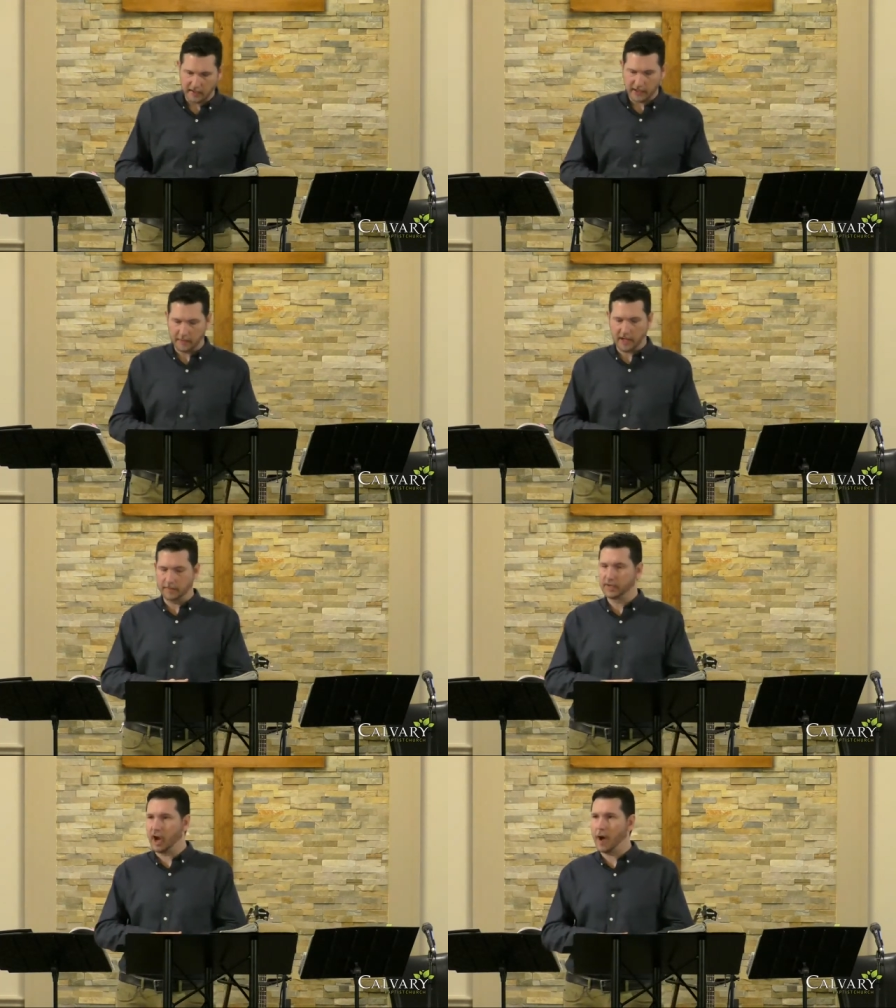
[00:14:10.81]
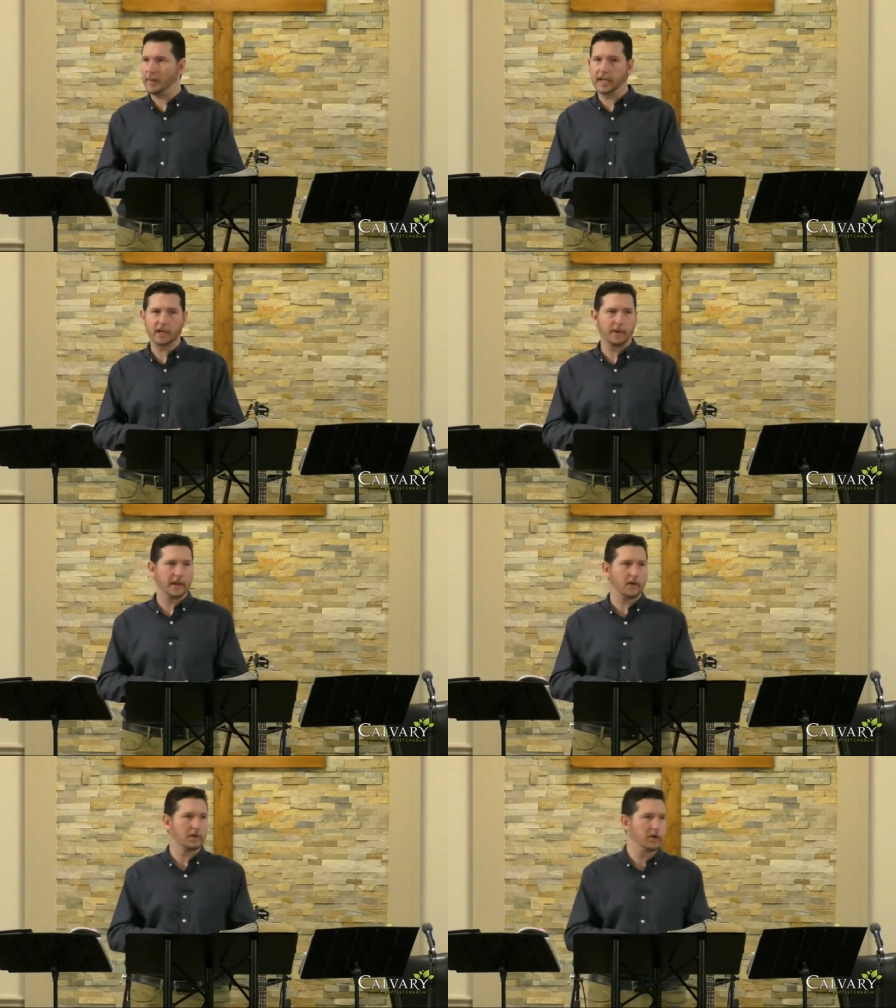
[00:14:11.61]
they had become dominated by
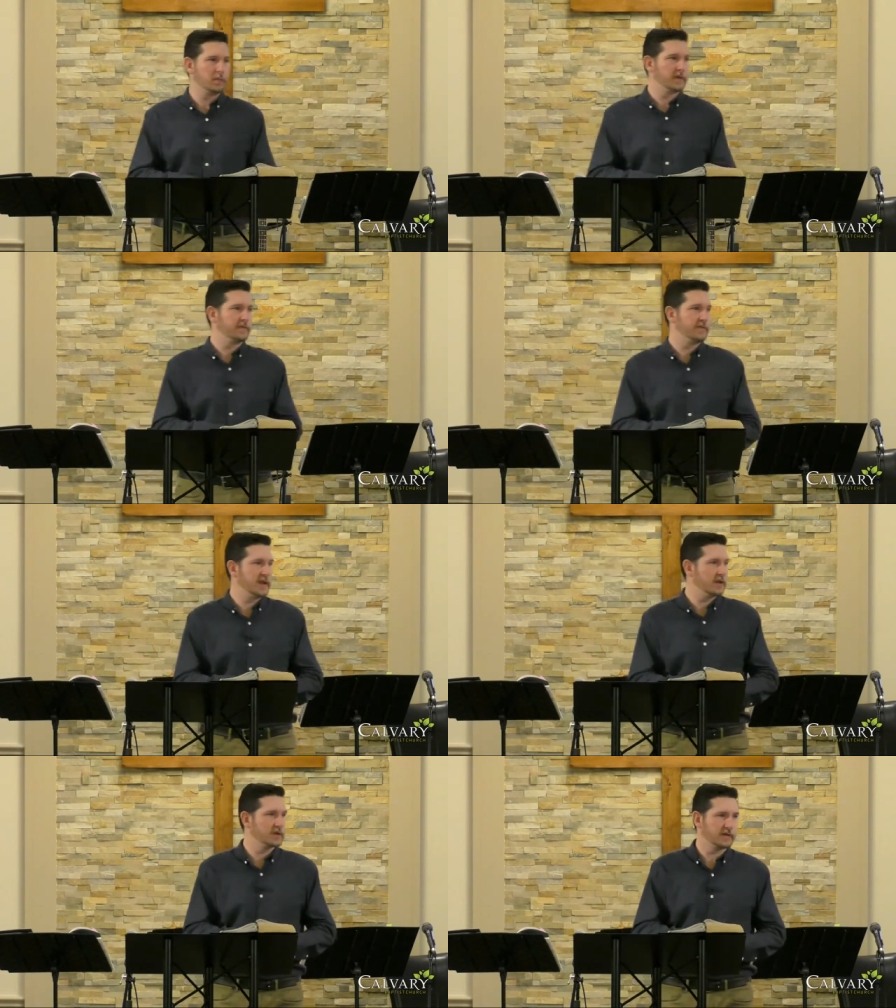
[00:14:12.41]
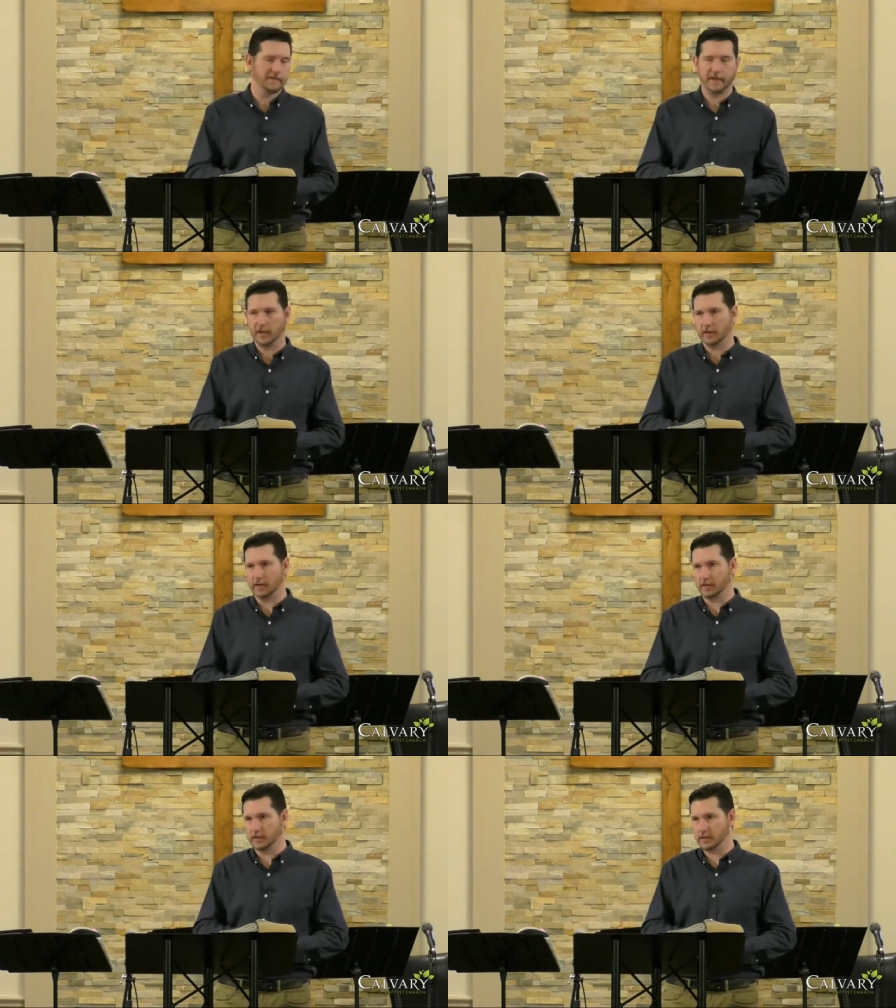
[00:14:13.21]
their own human fears and
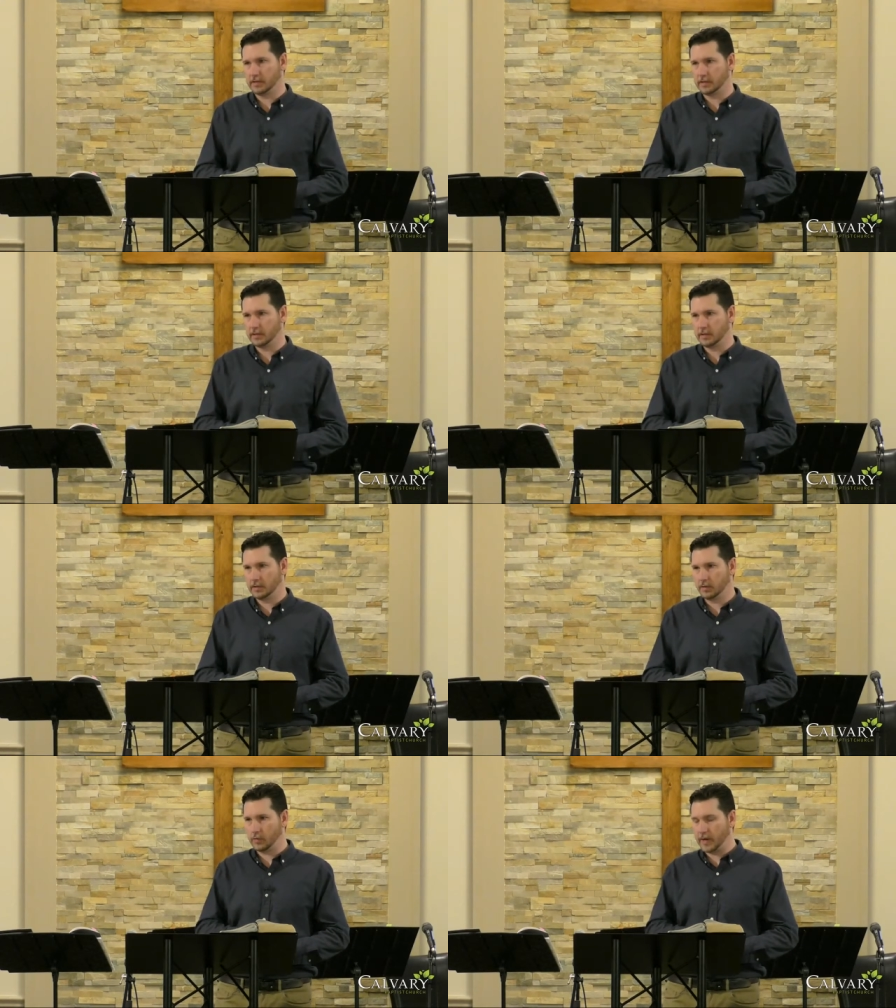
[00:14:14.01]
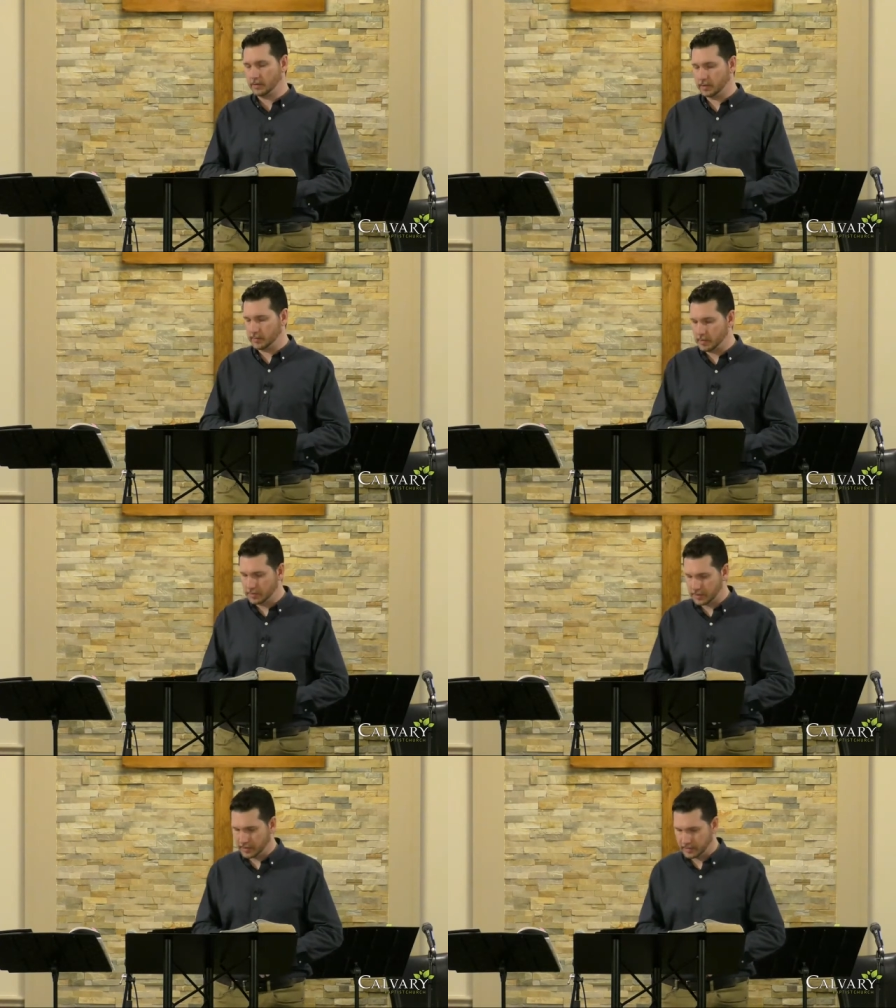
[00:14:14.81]
failures, rendered them
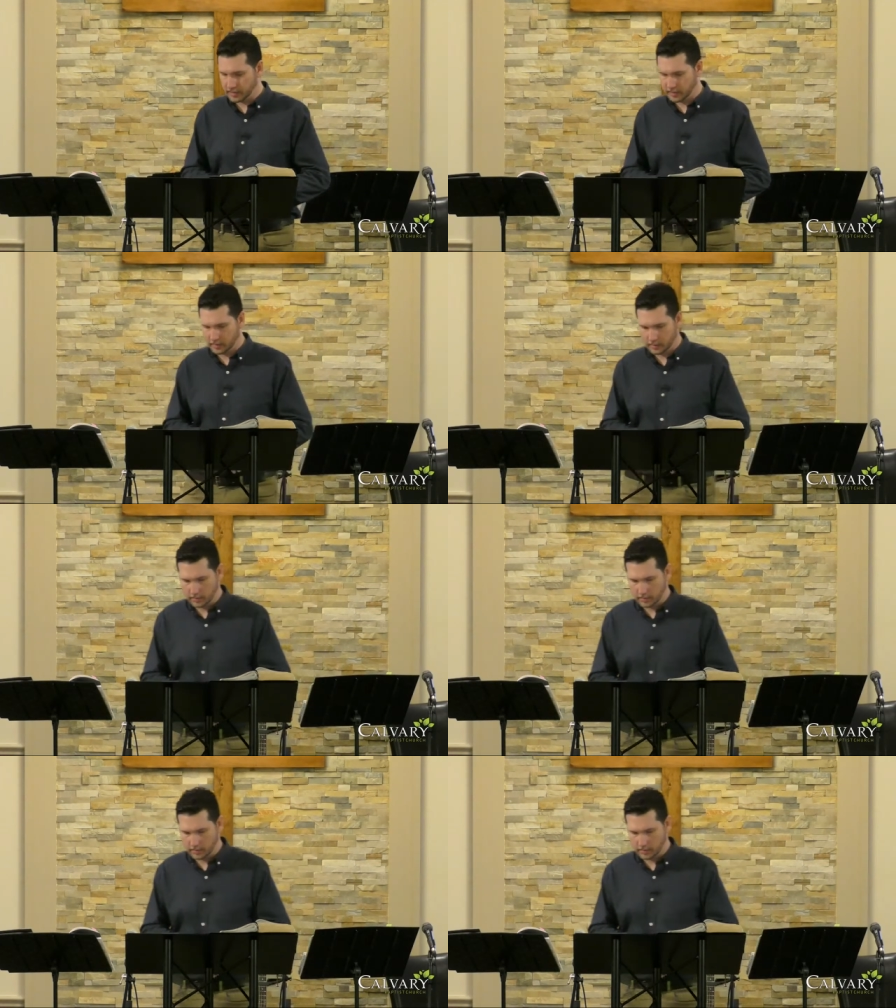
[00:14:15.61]
useless.